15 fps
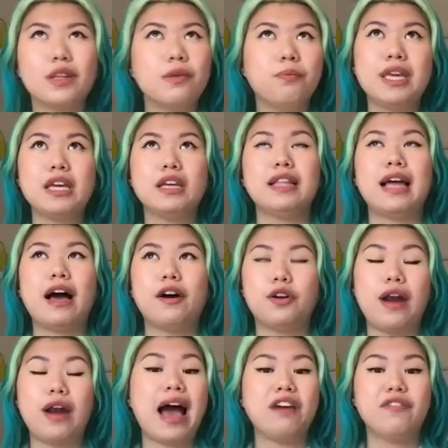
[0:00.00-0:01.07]
Being loud or
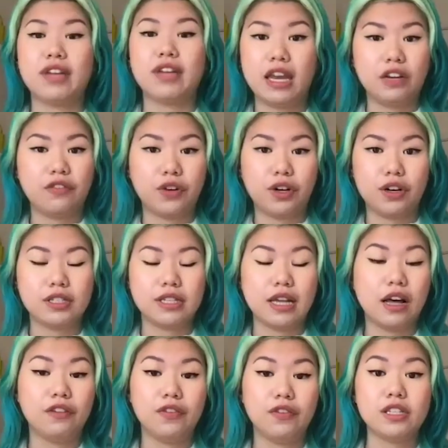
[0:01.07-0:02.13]
advocating for
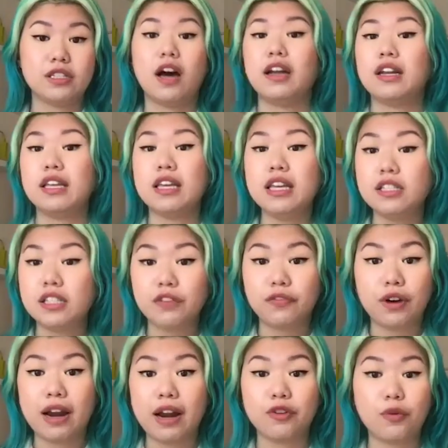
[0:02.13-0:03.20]
yourself is not easy for
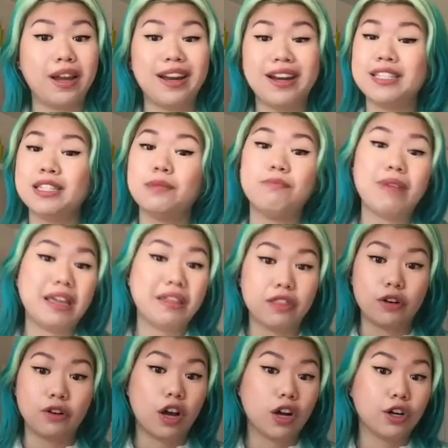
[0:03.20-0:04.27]
everyone and doesn't mean that
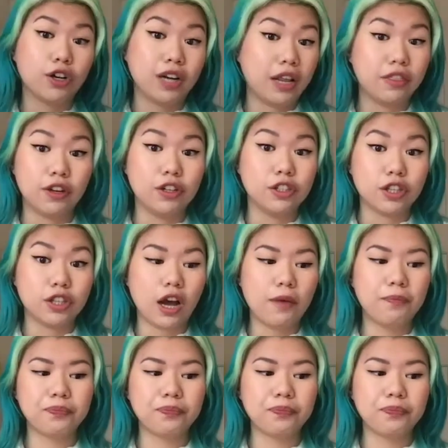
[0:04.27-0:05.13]
they're not good at their job.